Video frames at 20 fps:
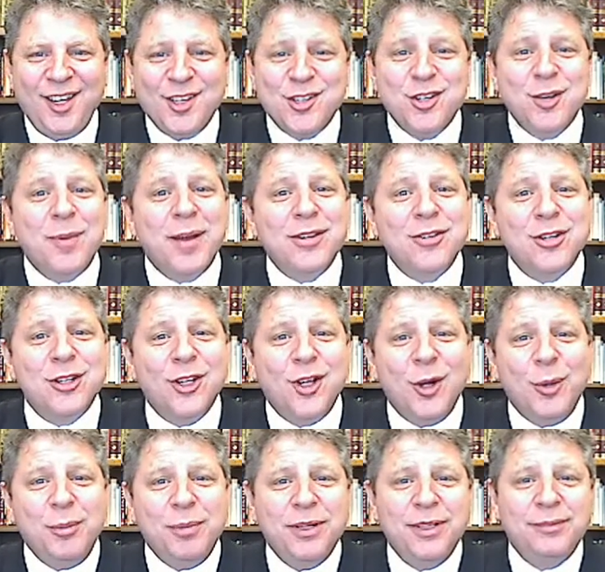Shabbat
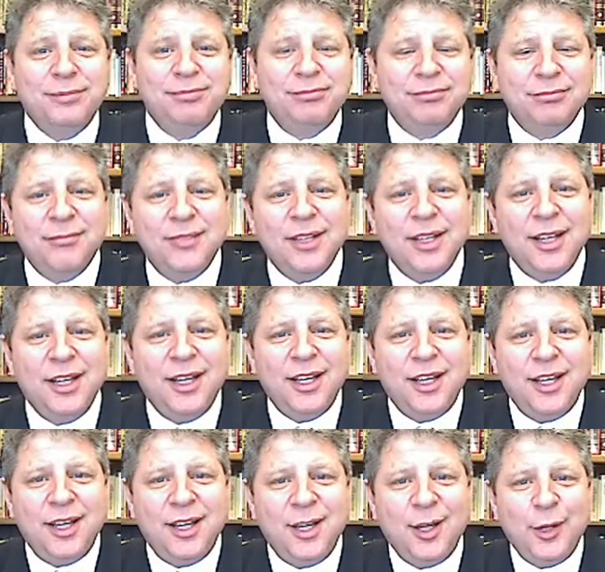Shalom.
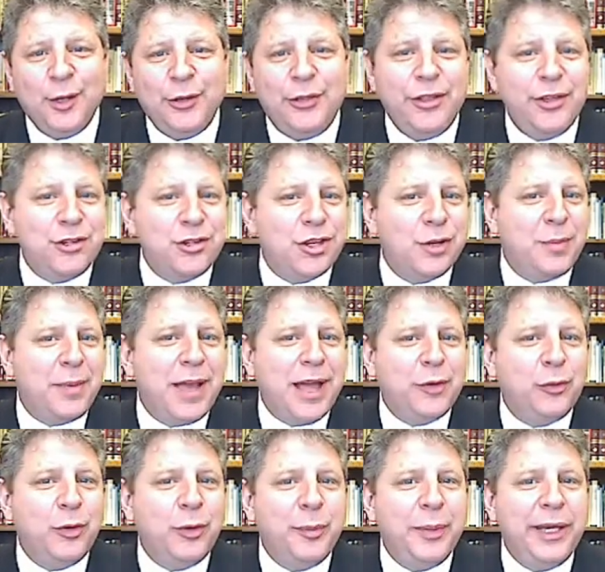This
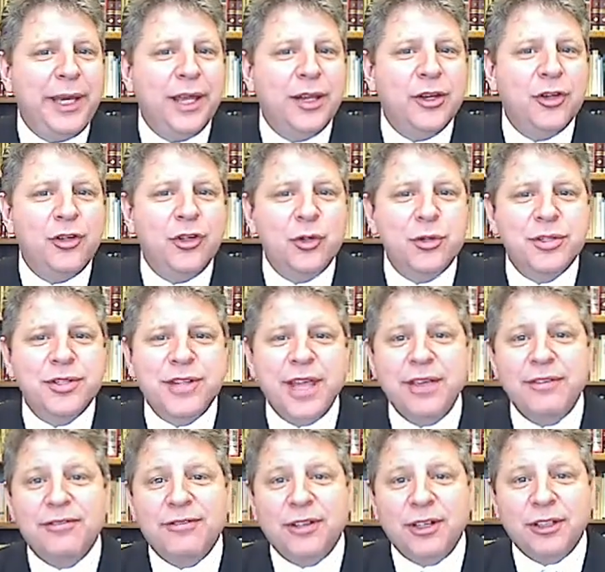Shabbat we begin a new
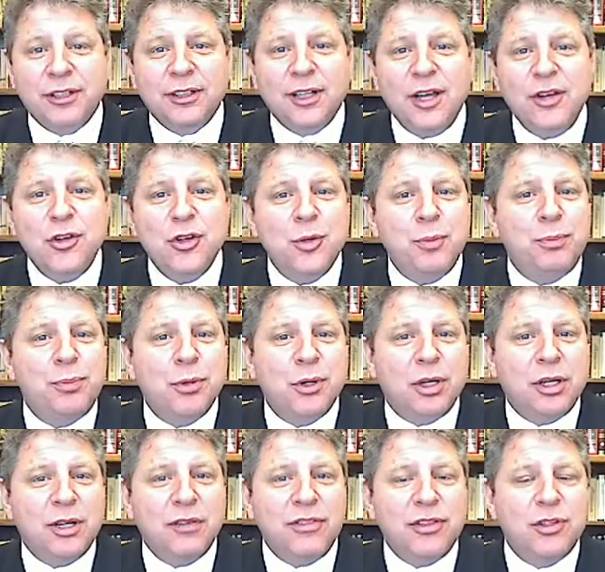Sefer, a new
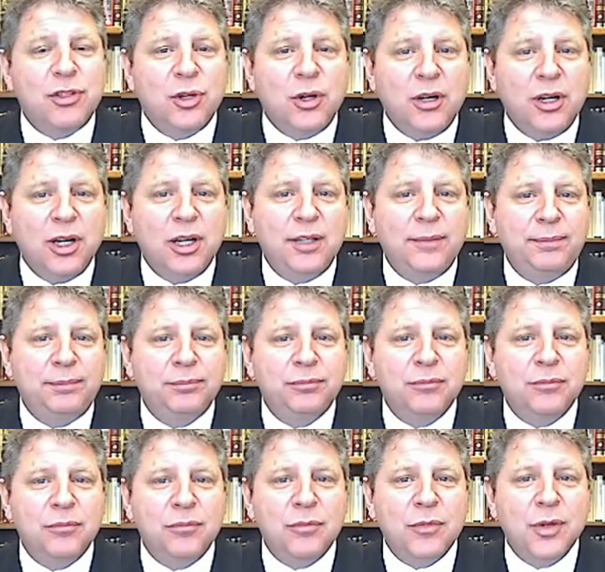book of the Torah,
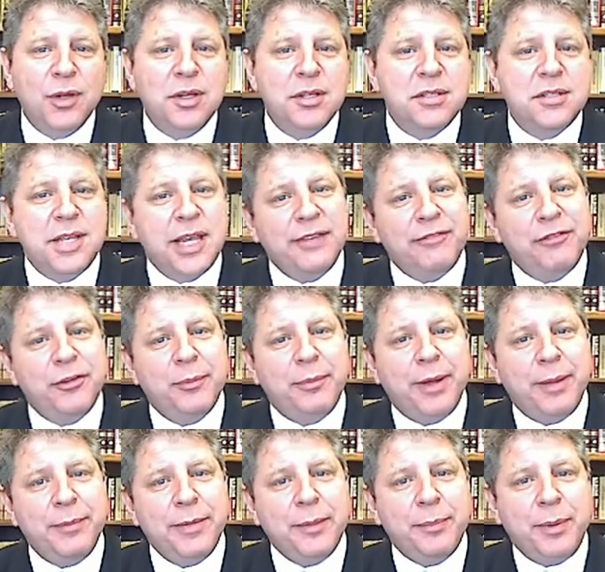Sefer
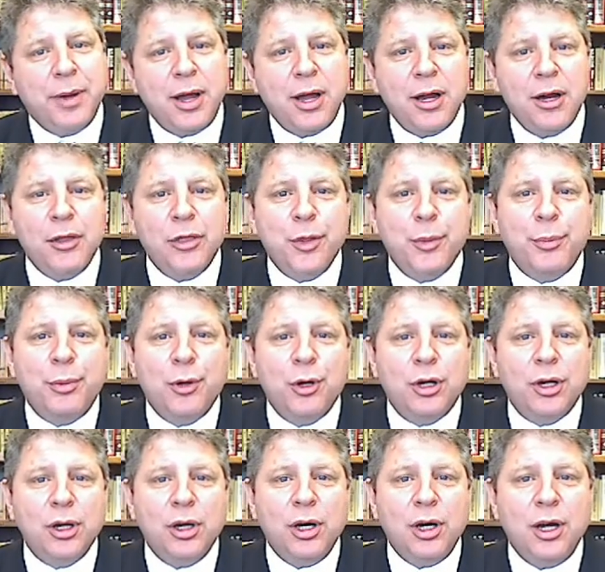Bamidbar, the
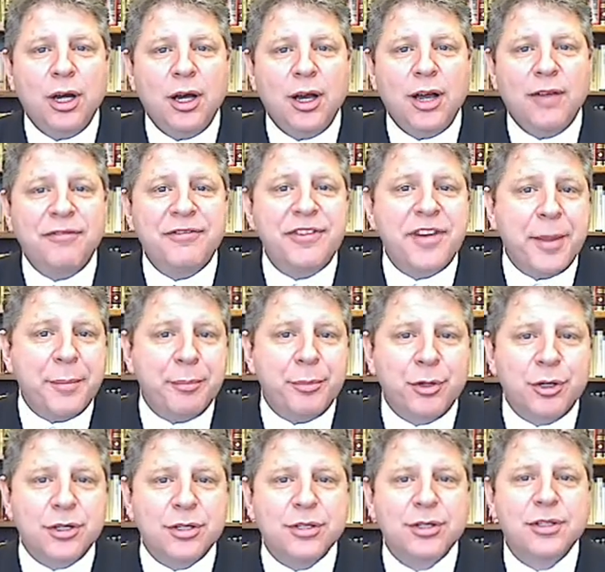book of
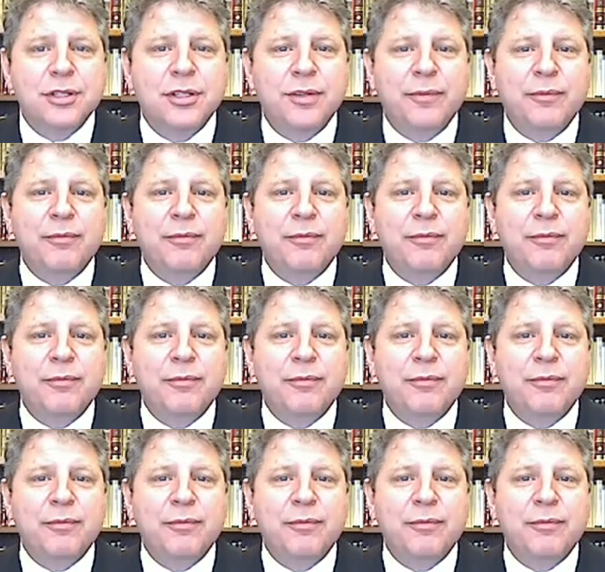Numbers.